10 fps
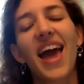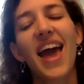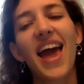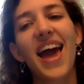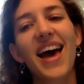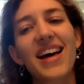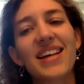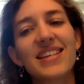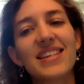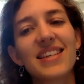
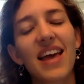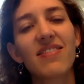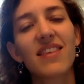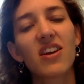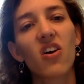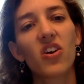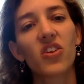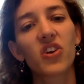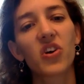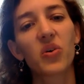And then
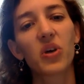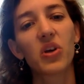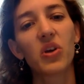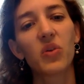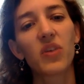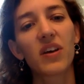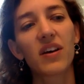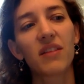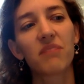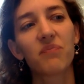also,
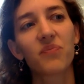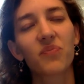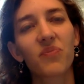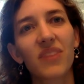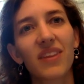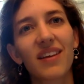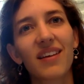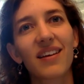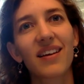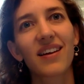the
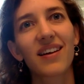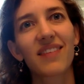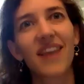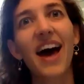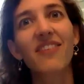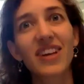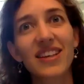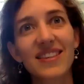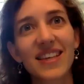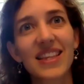
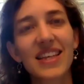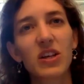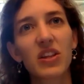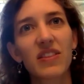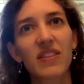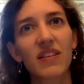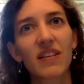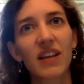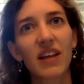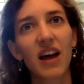advocacy that
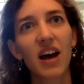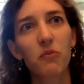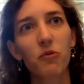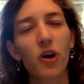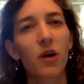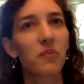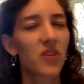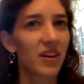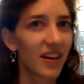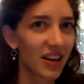from
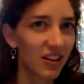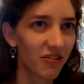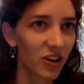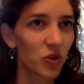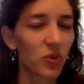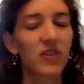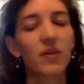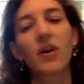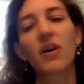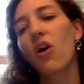the individuals
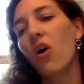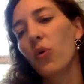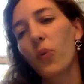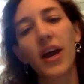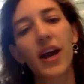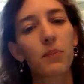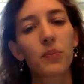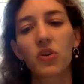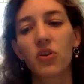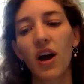all the way up
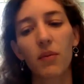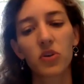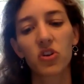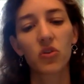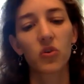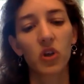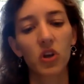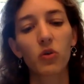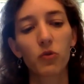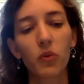to
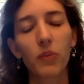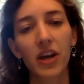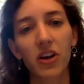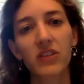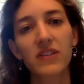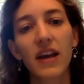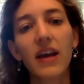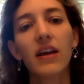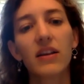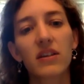the filmmakers
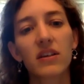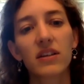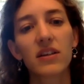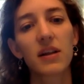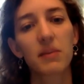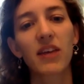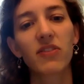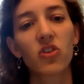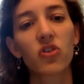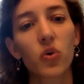to get
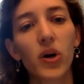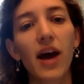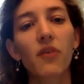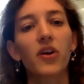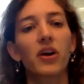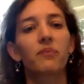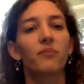the story out there.